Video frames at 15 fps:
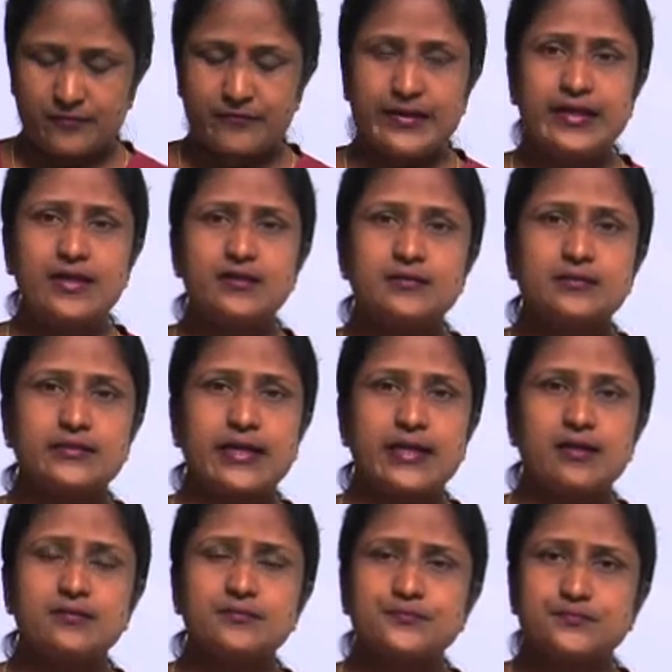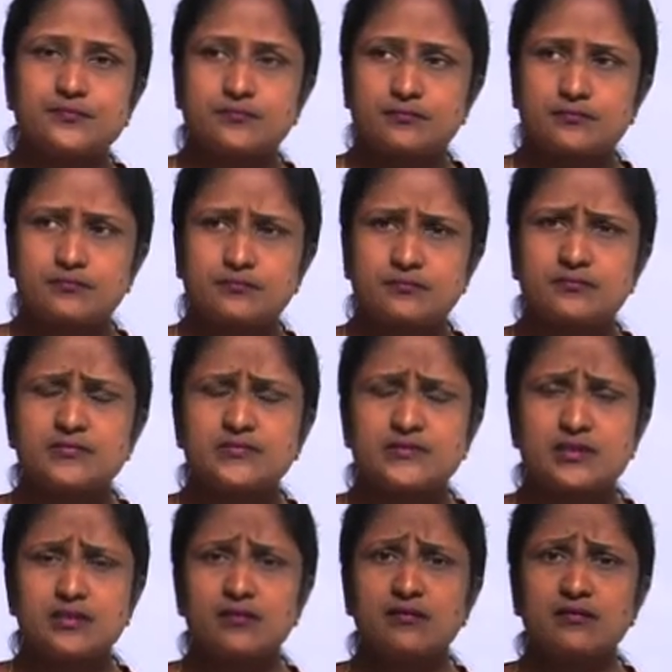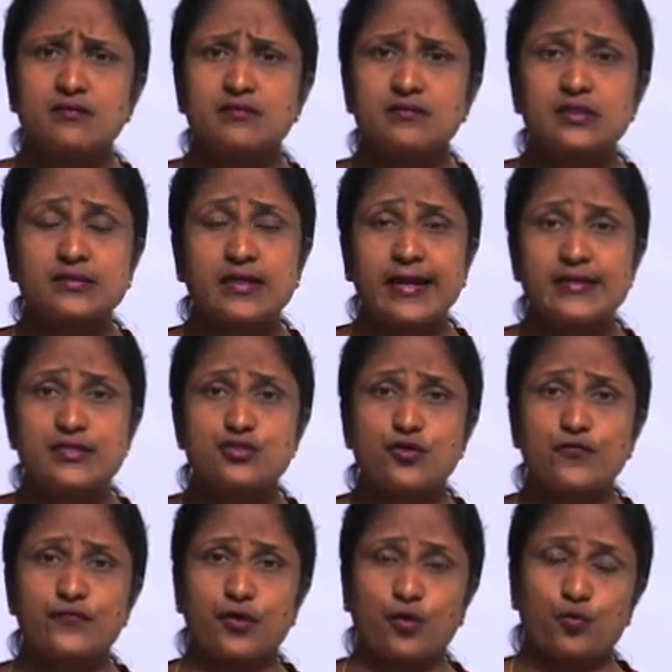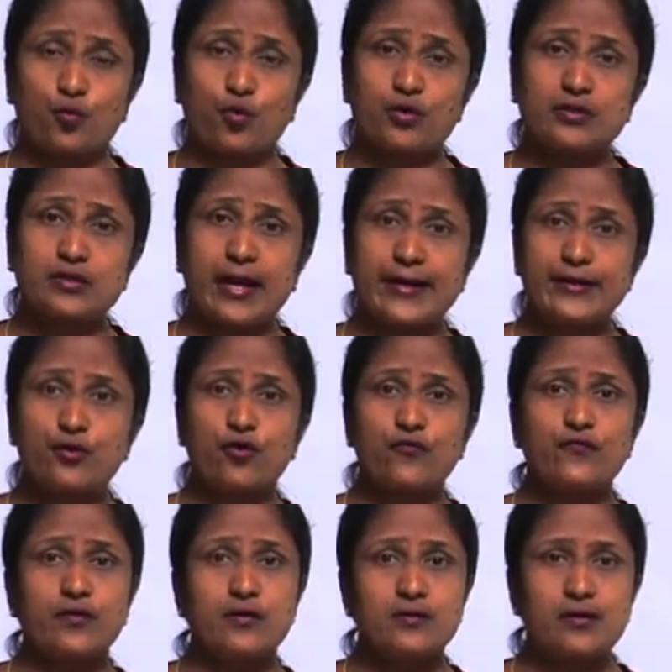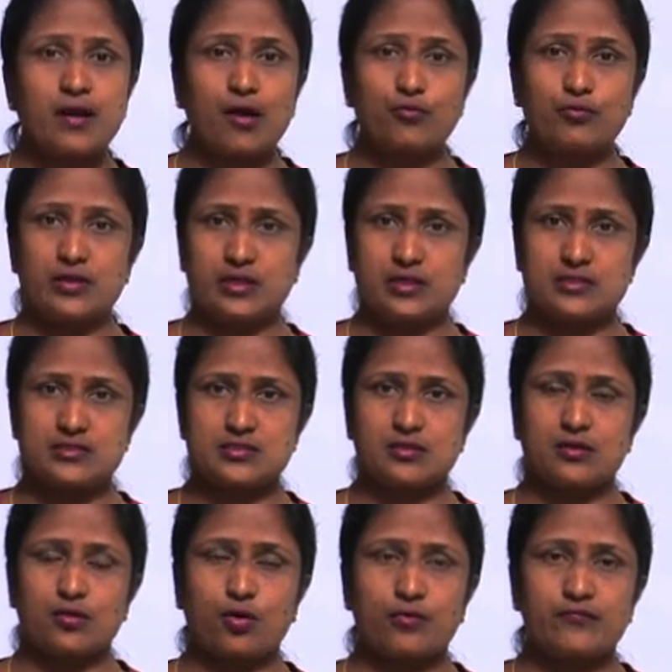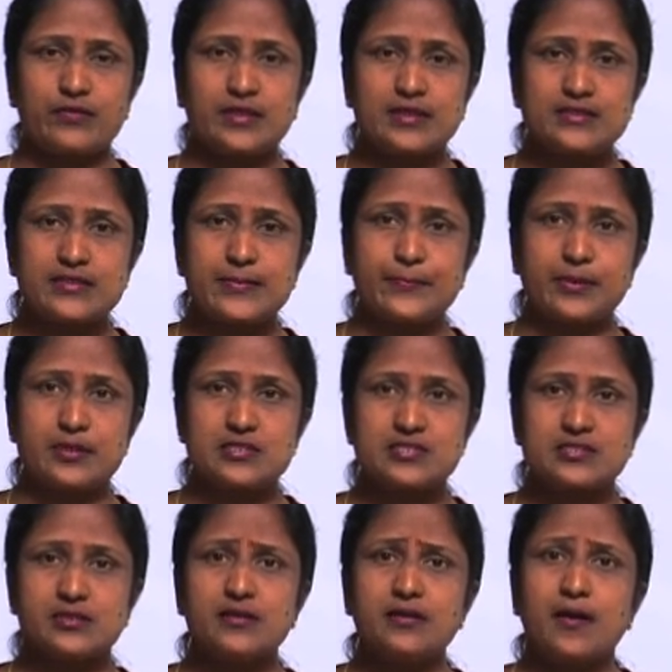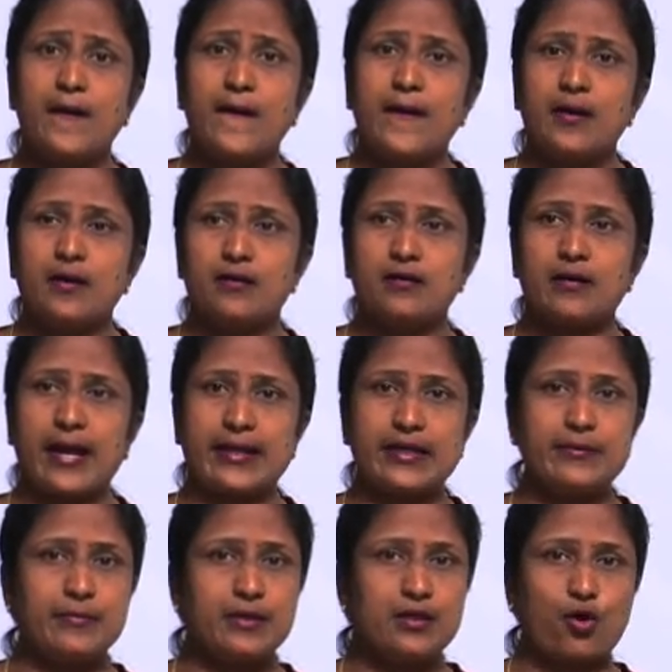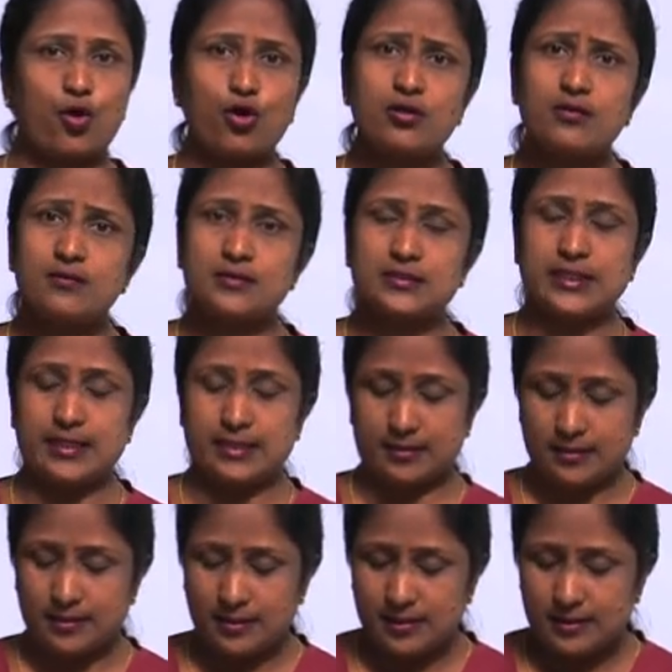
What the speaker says: we tell the kinds of noun, what kind of a noun is, or we can say person, animal or thing.